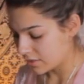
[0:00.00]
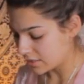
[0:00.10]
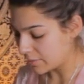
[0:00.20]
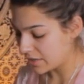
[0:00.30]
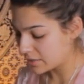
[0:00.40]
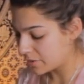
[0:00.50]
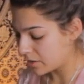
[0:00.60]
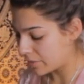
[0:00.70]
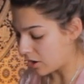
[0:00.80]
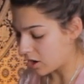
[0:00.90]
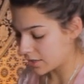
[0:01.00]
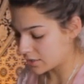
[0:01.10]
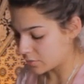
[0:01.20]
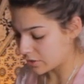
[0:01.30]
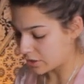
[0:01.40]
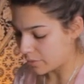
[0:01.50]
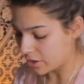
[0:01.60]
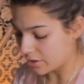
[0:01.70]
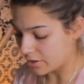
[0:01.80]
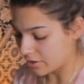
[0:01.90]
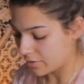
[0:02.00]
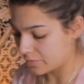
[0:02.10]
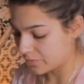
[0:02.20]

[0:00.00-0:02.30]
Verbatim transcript: Somebody's going to be honest with their partner